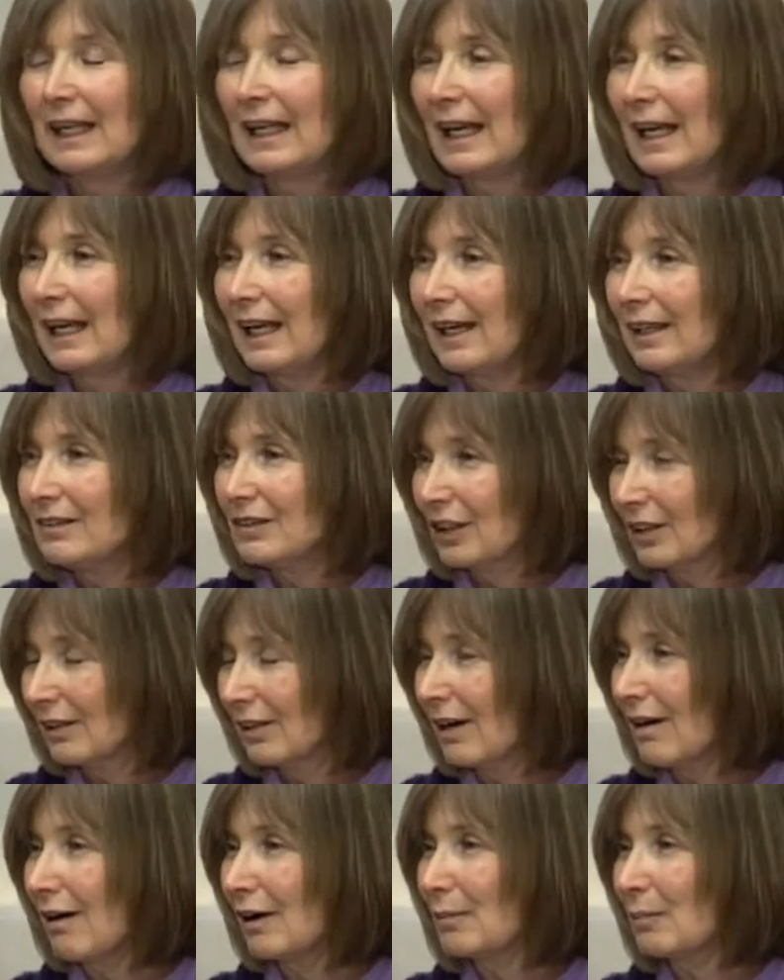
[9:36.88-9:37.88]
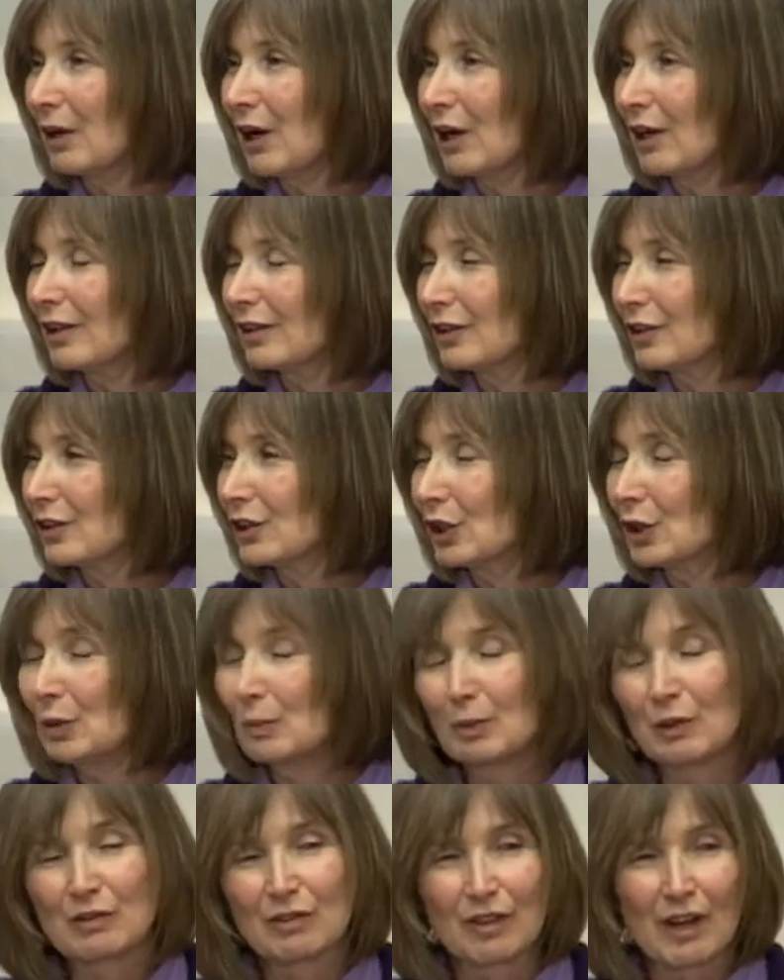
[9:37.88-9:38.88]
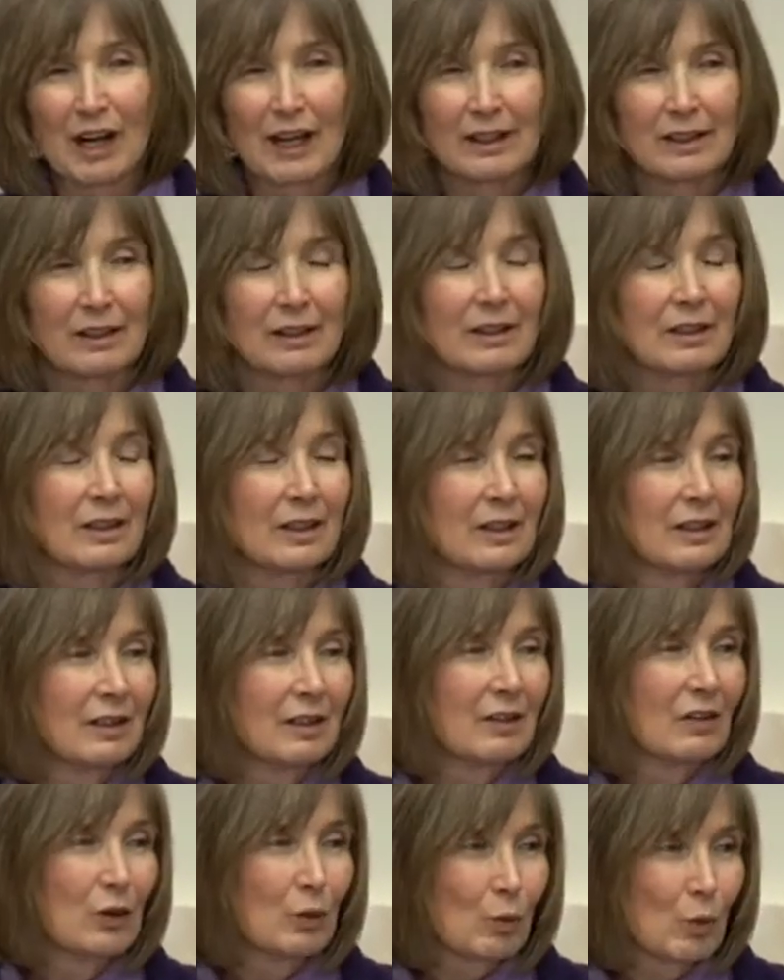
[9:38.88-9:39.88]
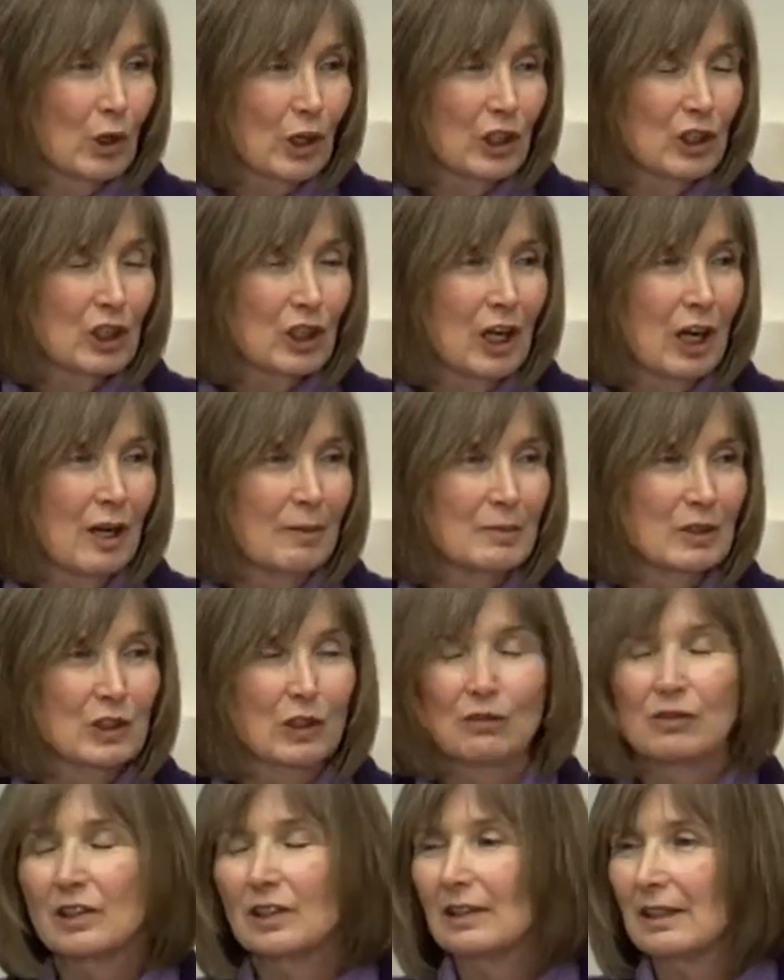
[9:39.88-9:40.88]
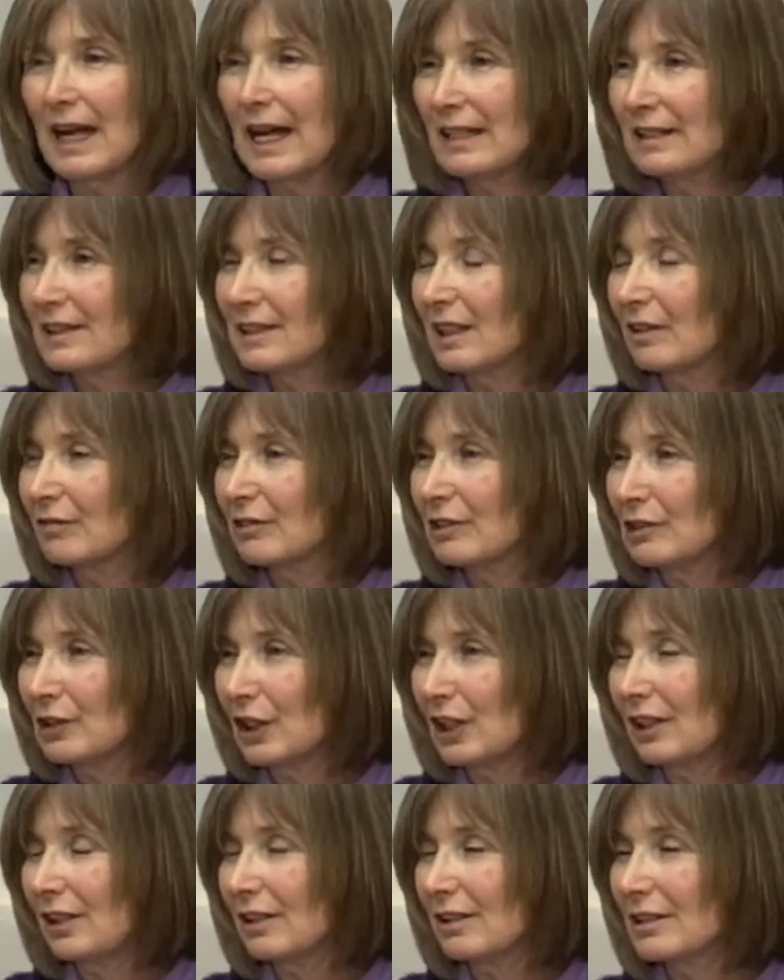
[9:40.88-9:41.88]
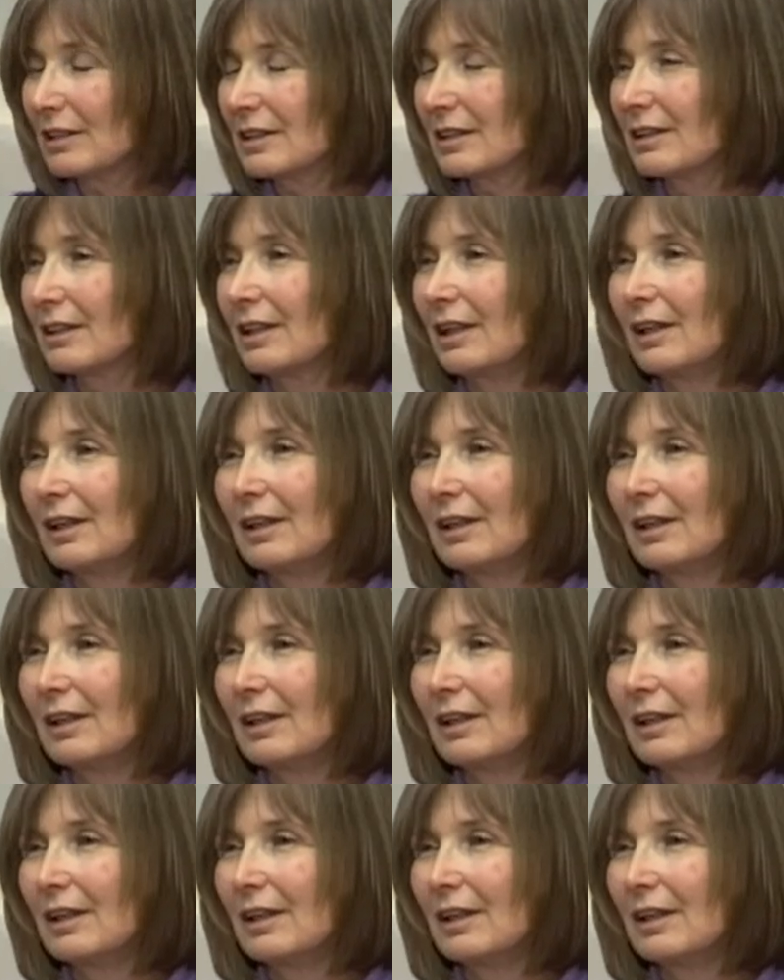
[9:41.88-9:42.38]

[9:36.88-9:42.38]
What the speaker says: and our partners who provided the workshops over the last several years,